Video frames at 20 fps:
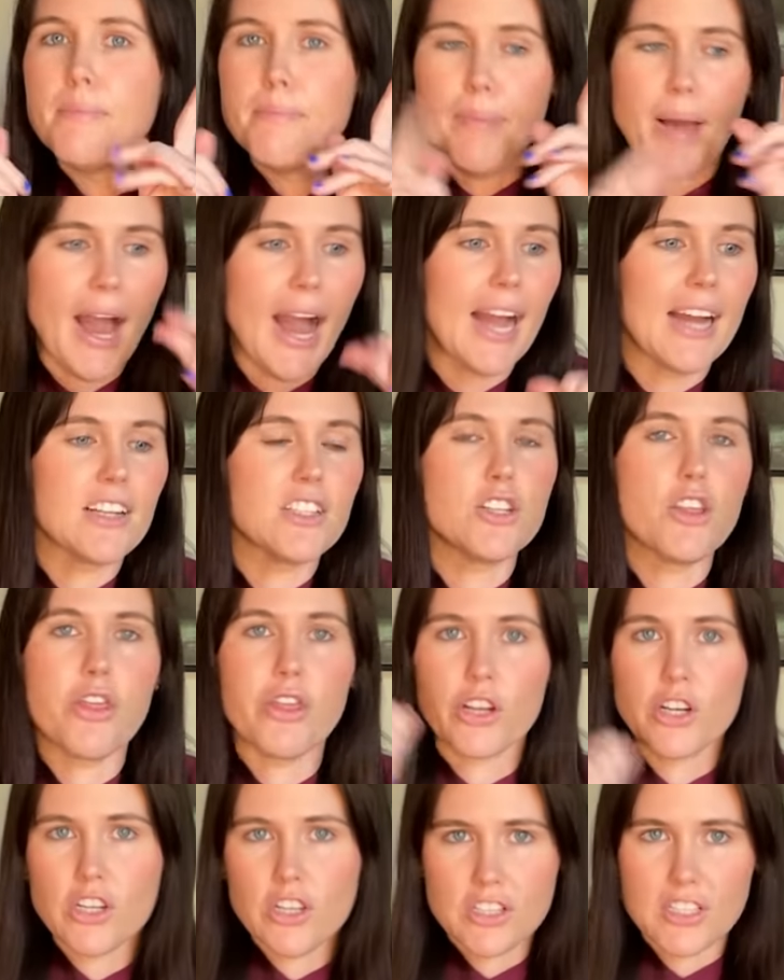back to
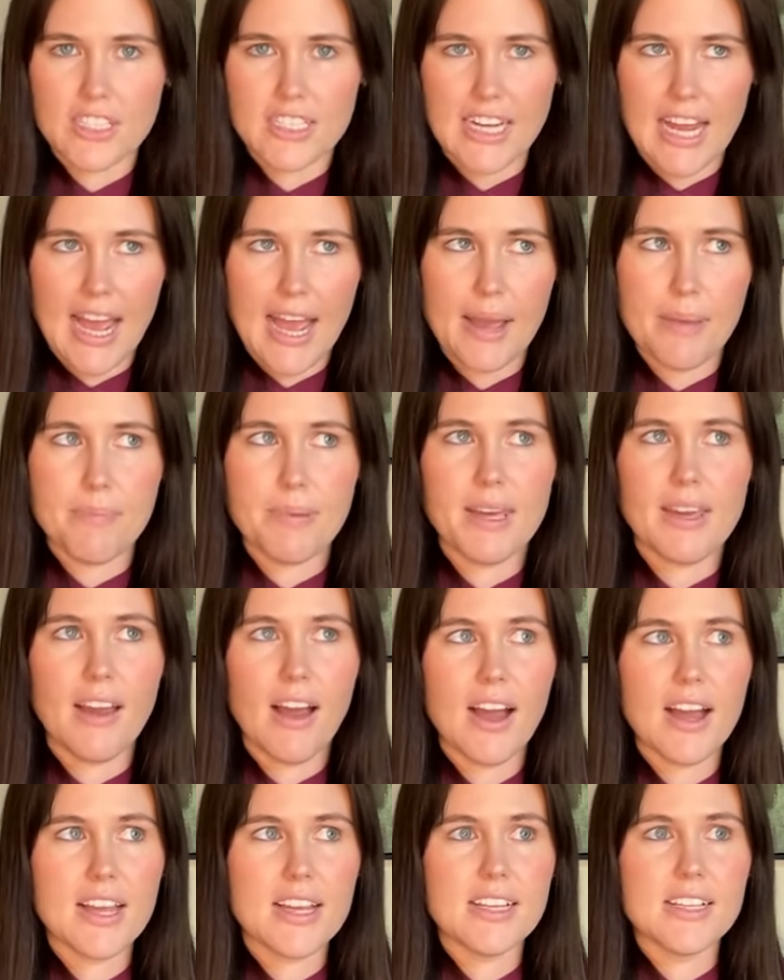Thursday
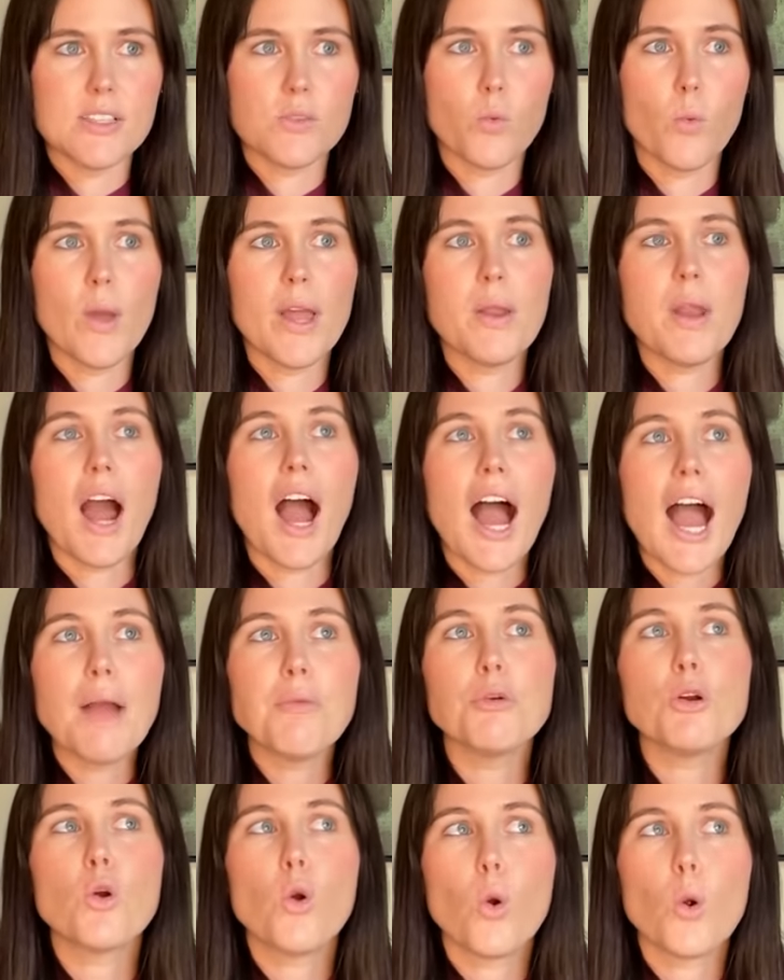because when I
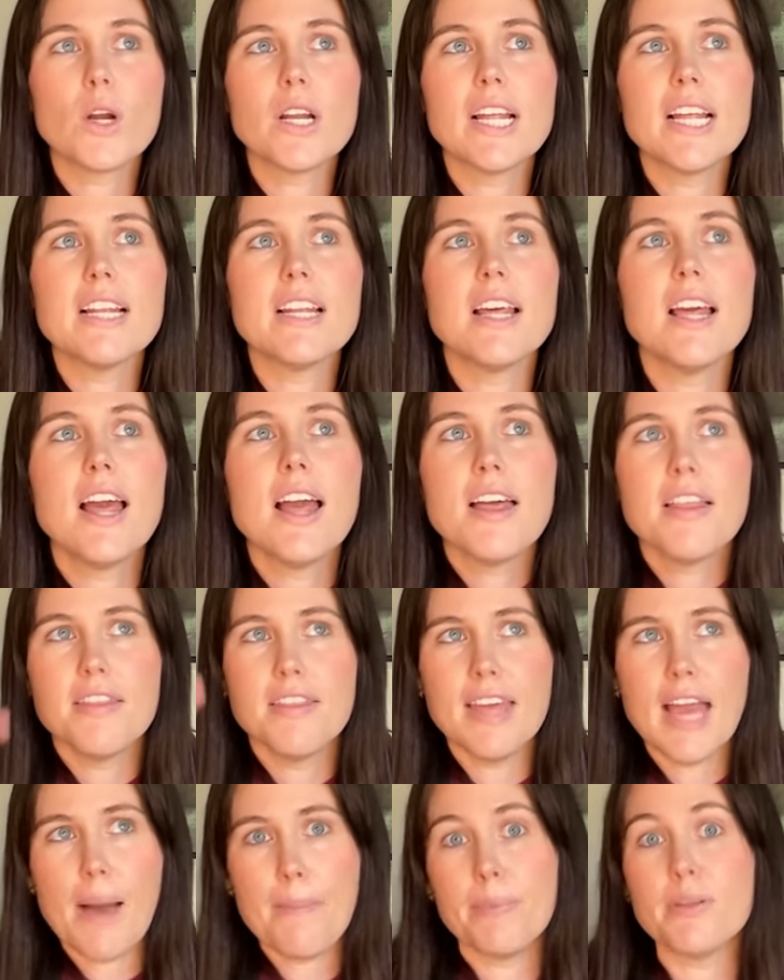recorded
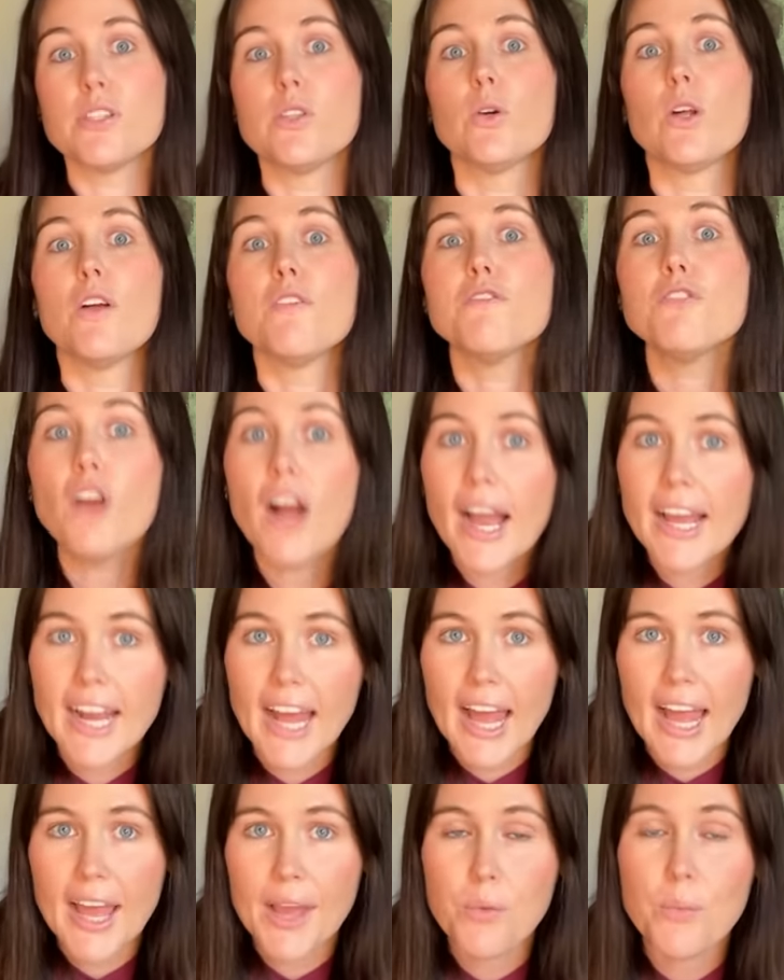the episode on
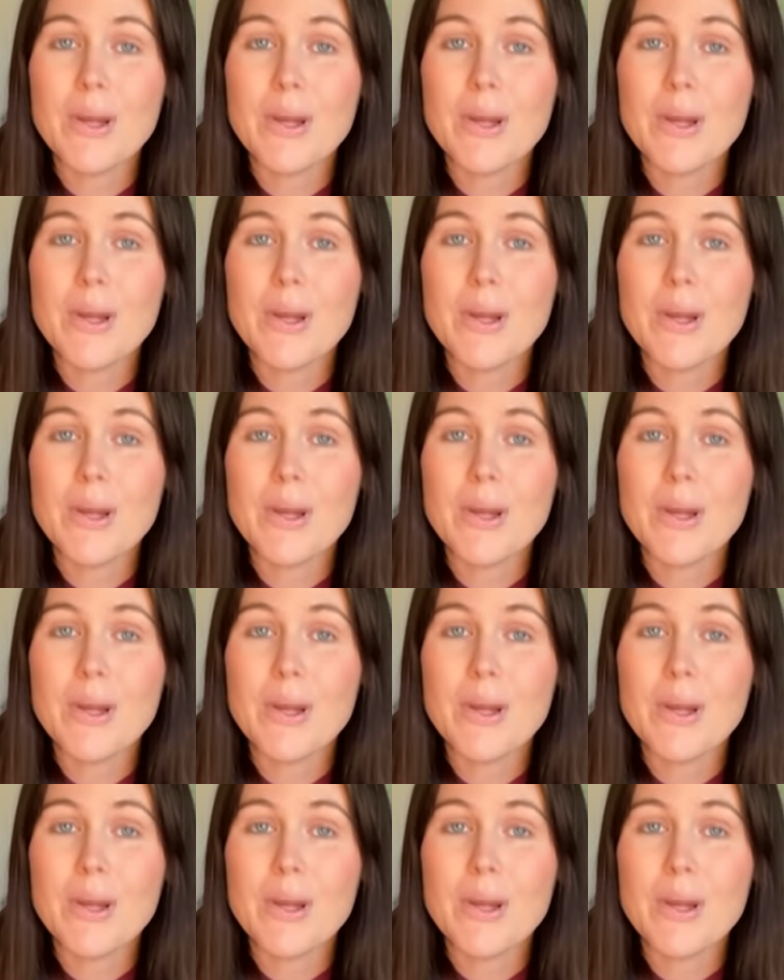Friday,